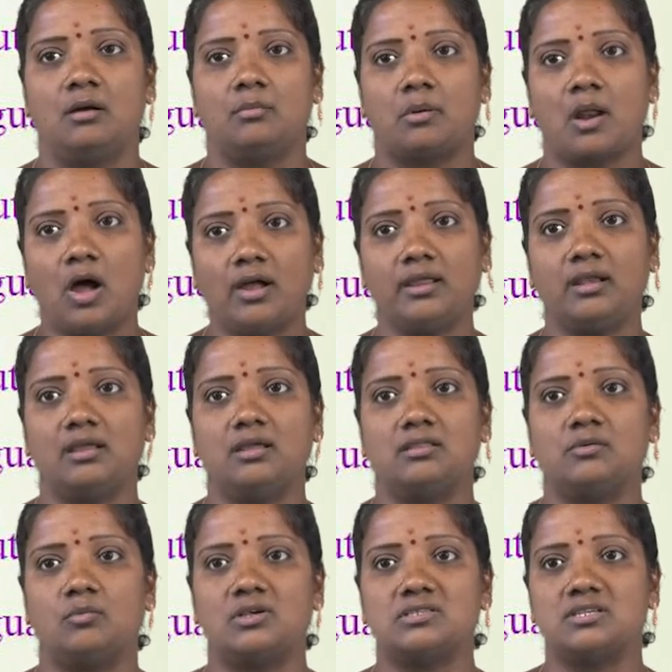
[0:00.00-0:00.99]

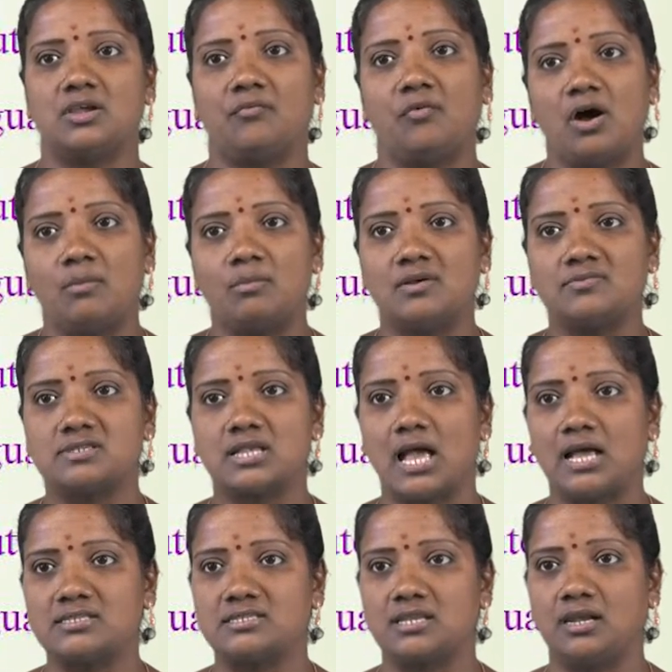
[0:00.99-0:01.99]
Prakrit was a form of
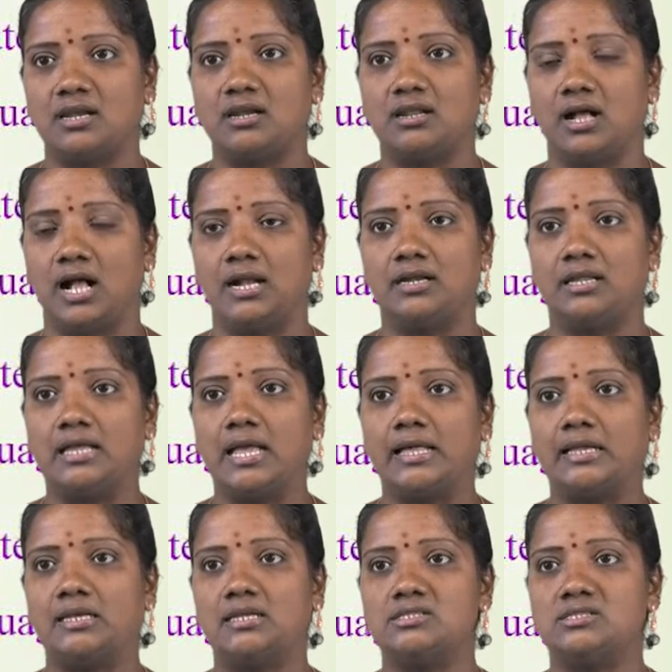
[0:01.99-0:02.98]
Sanskrit and the
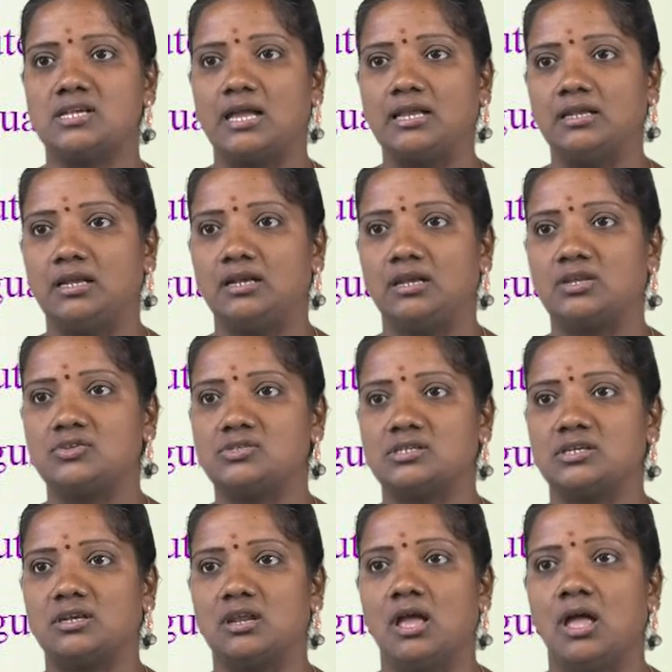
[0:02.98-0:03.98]
early Jain
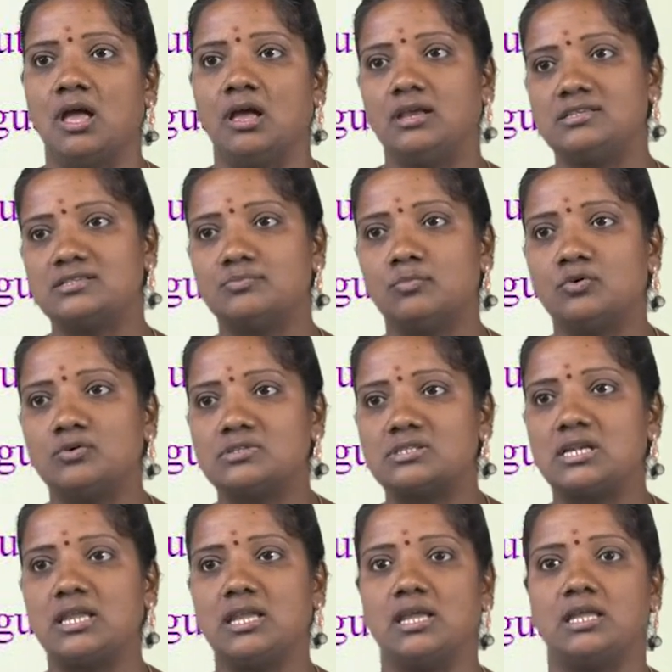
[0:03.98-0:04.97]
literature is
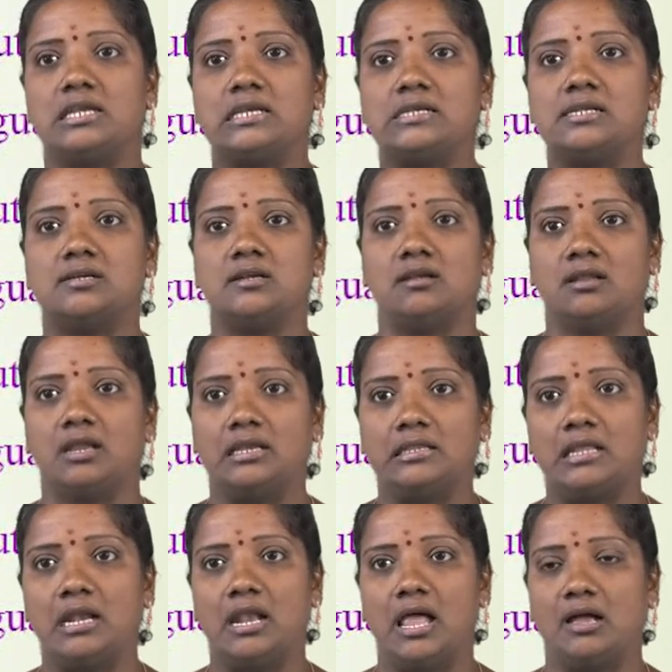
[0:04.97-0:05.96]
mostly written in
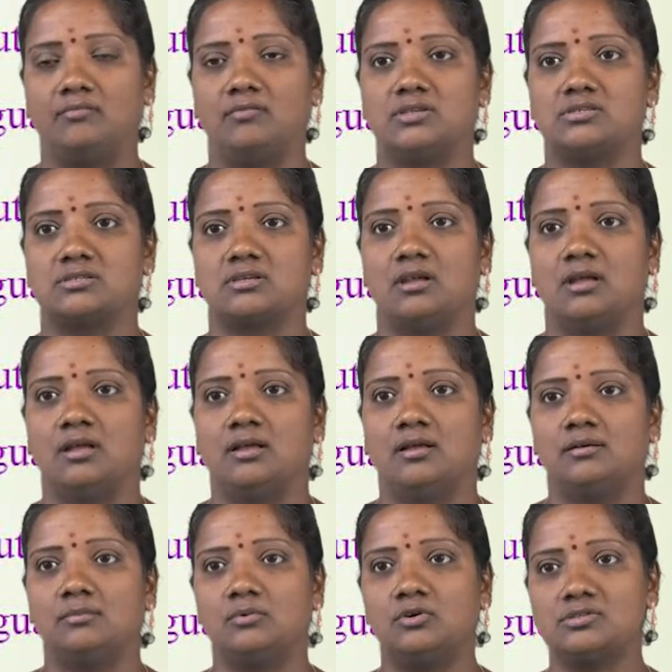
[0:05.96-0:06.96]
the language.
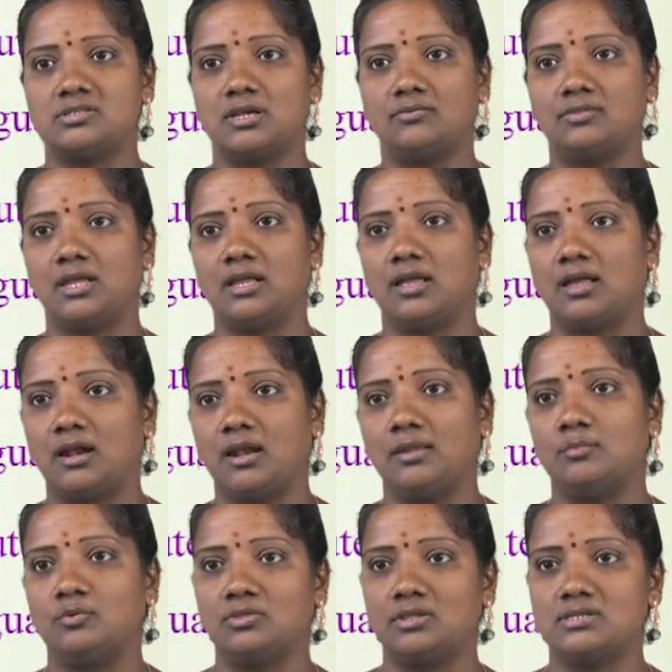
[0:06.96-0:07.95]
Most of the early
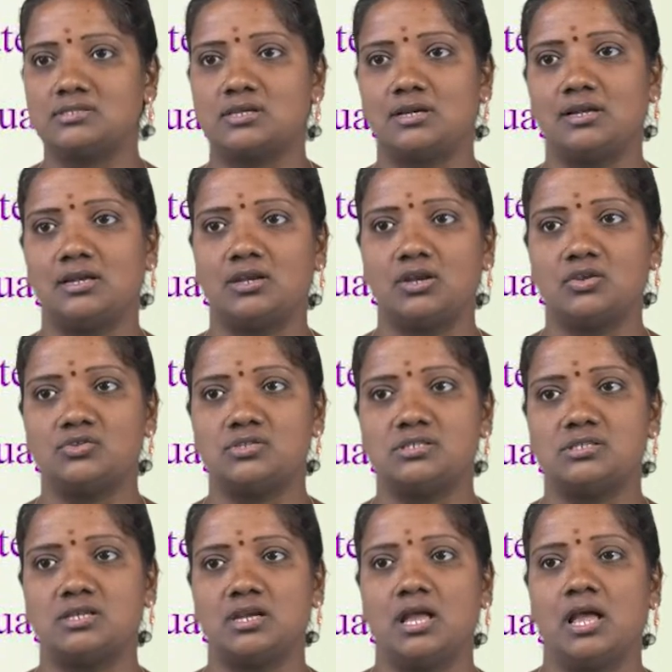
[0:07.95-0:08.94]
Buddhist
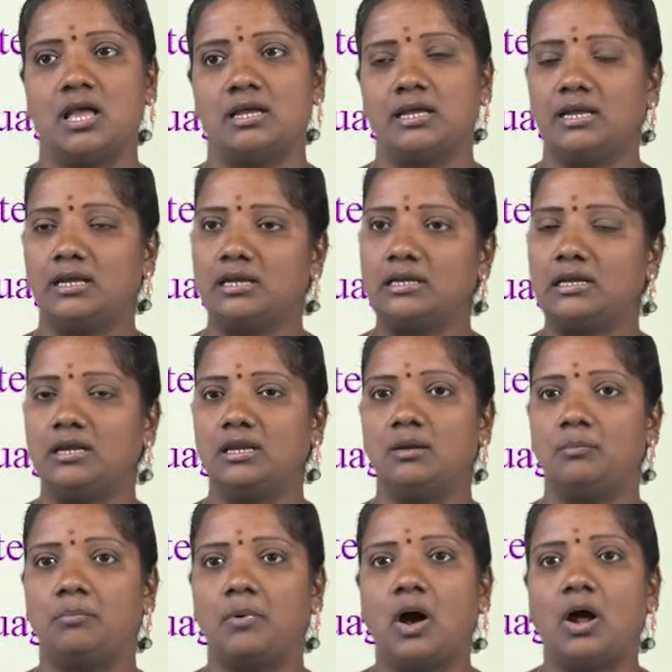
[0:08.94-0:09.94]
literature is written
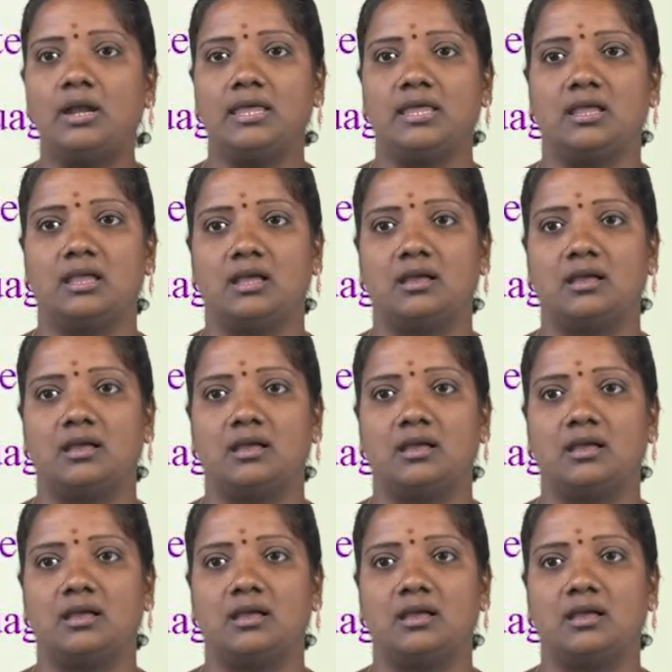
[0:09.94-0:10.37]
in Pali.